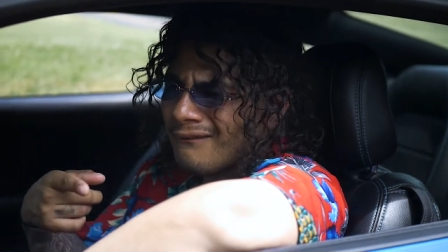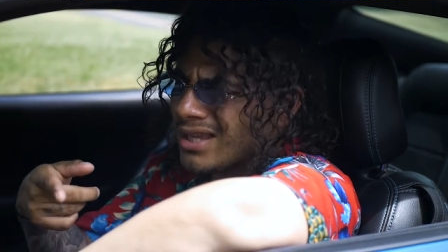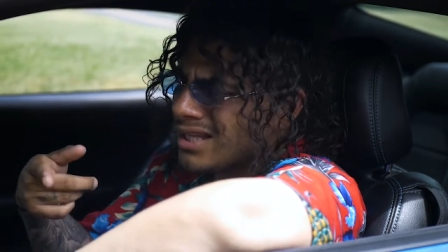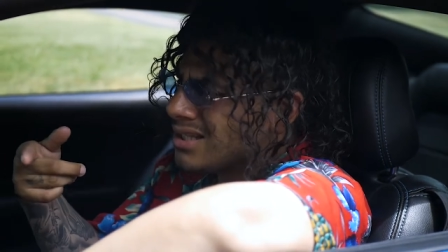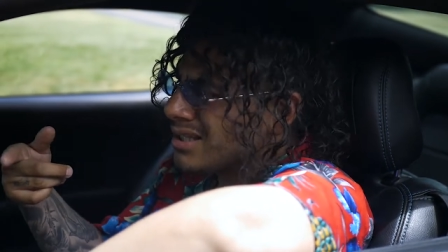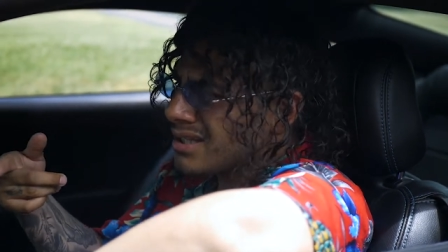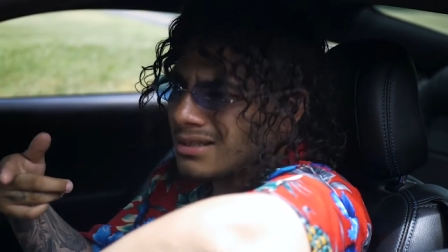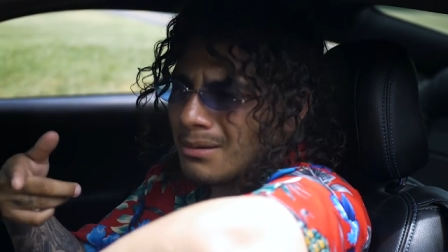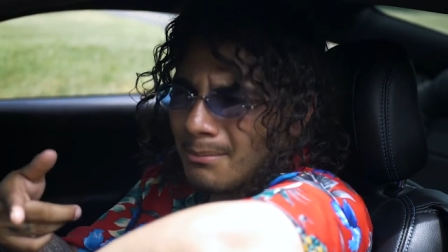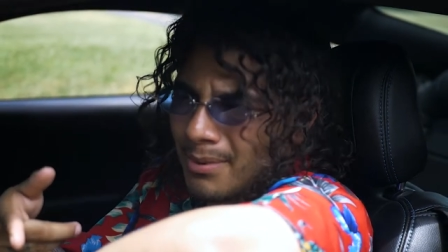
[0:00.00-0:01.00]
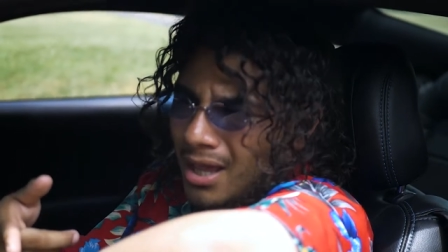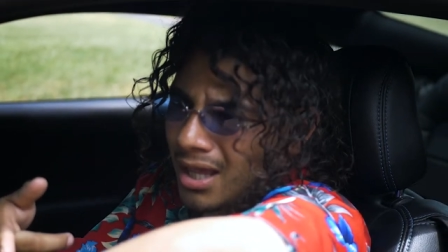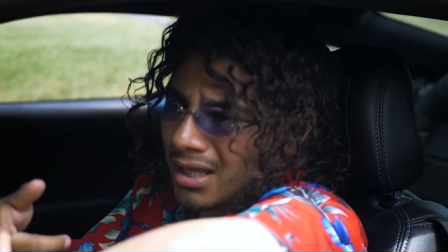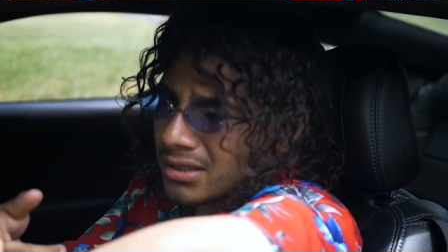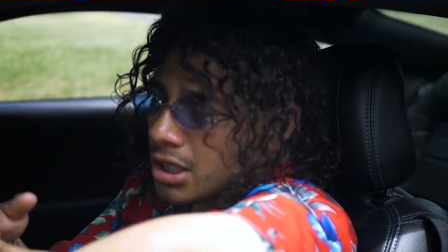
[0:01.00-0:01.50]
VS in some
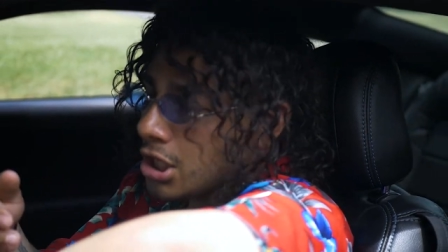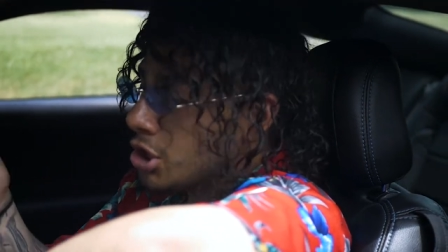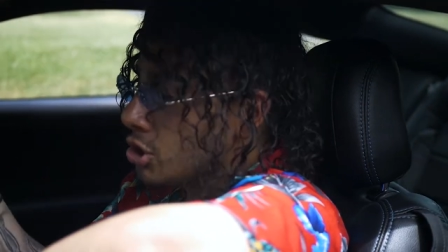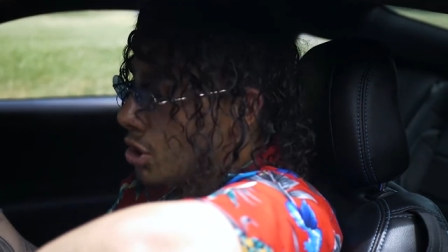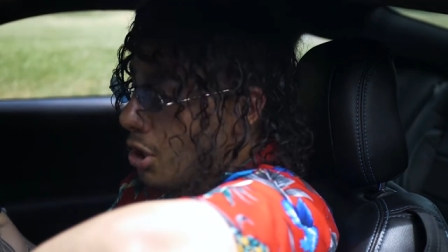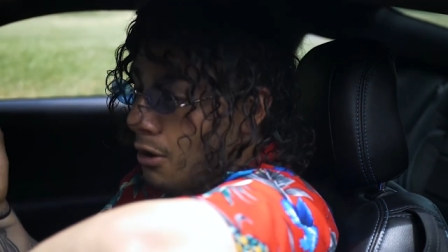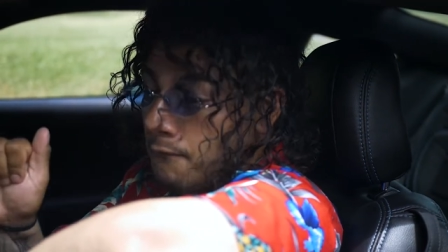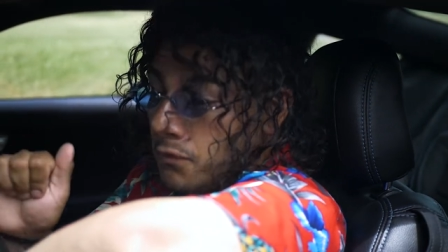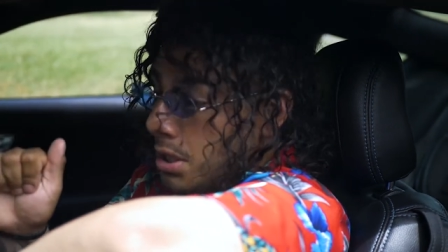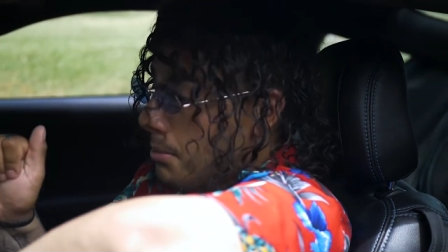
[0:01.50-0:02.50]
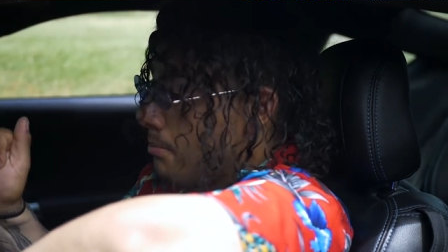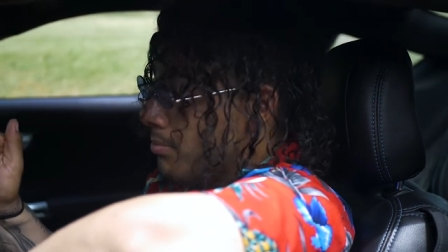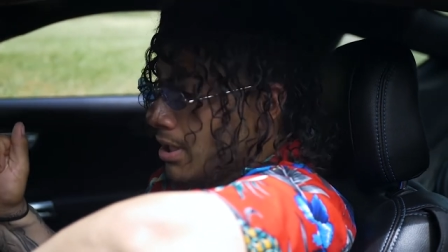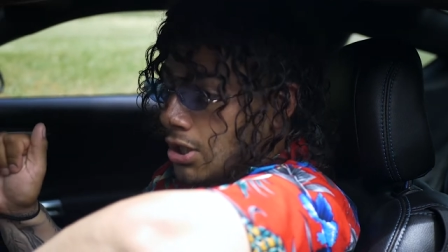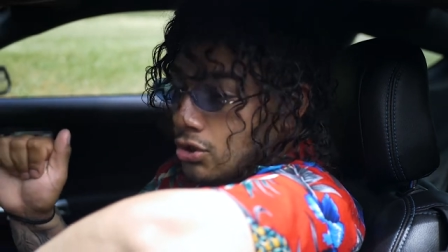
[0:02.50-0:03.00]
bags, skirt off in a
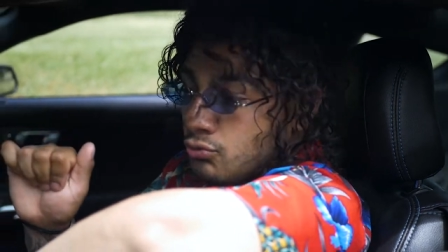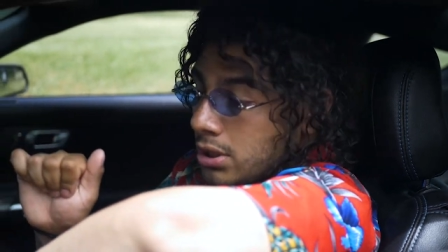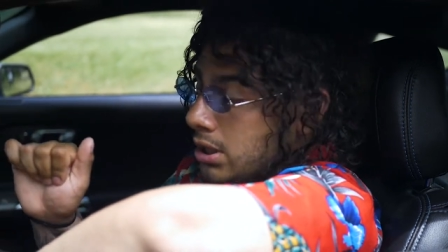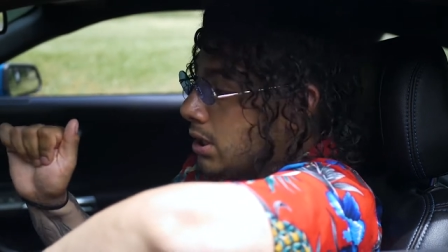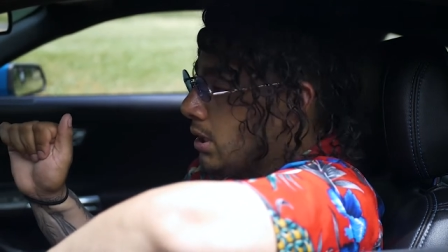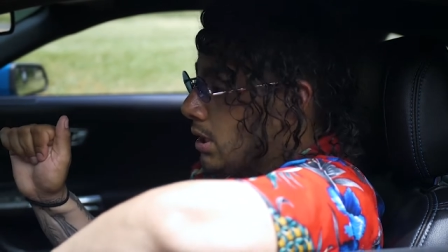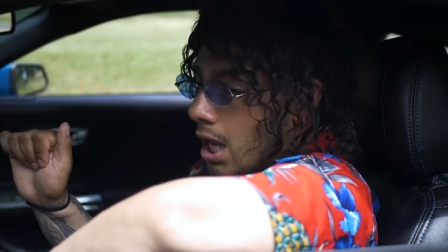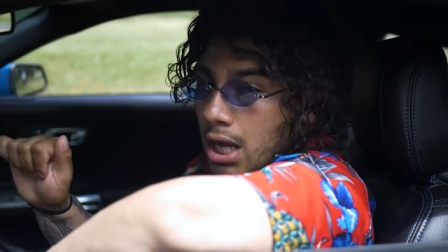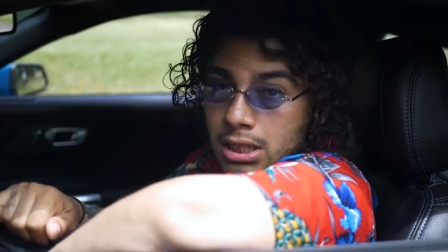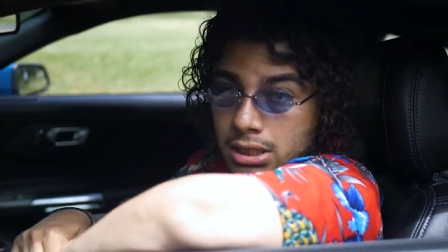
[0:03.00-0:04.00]
Benz with his tag.